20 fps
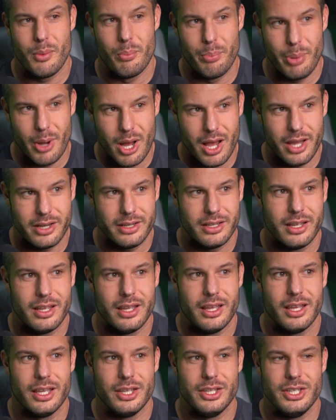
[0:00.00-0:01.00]
But
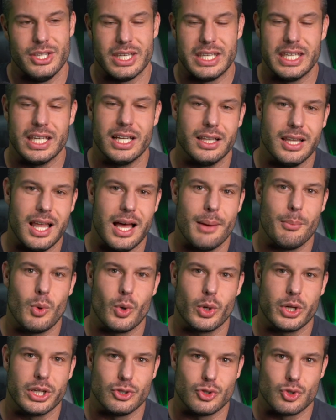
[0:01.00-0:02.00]
you get a lot
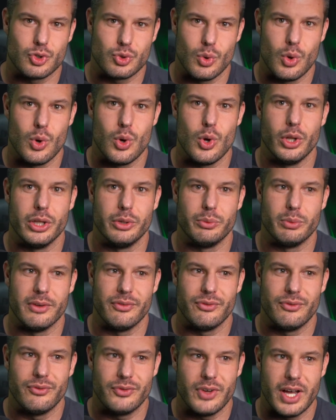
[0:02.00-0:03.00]
more control and
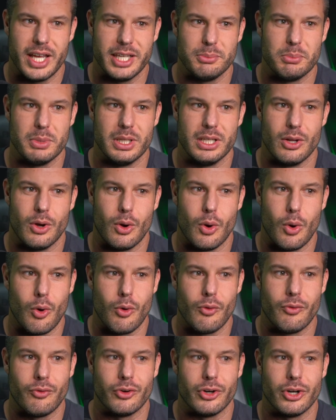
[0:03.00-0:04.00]
refinement
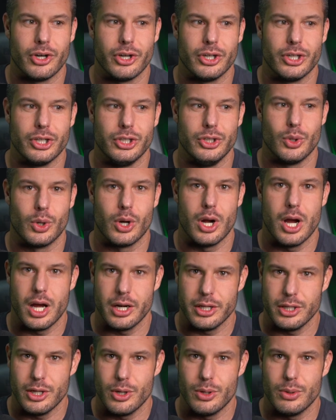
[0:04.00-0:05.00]
over your
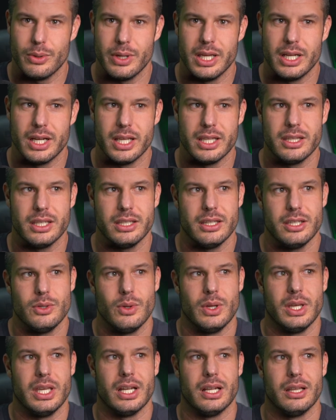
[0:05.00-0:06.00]
audio. And I think that you
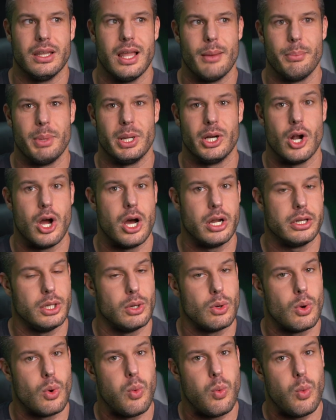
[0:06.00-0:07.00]
can get a lot better
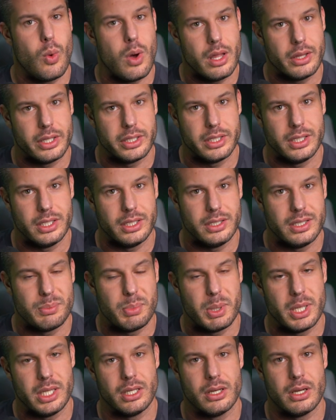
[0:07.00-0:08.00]
audio quality
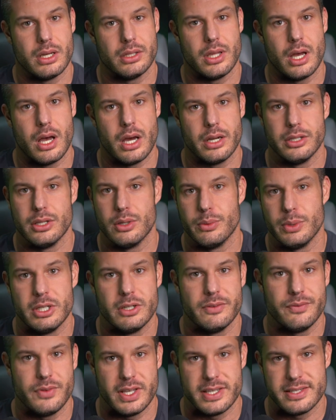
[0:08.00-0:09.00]
depending on the audio
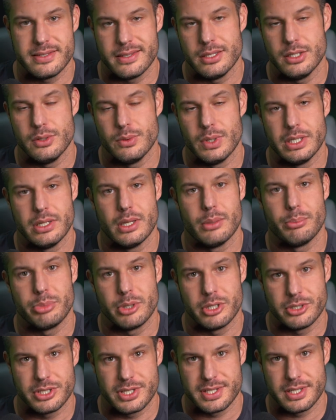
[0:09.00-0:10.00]
interface that you end up
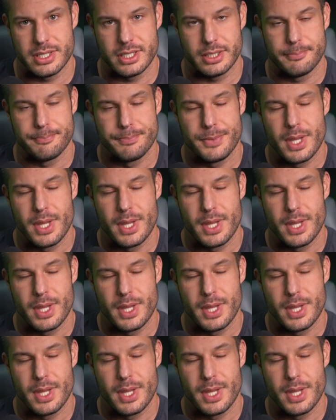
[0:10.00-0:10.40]
purchasing.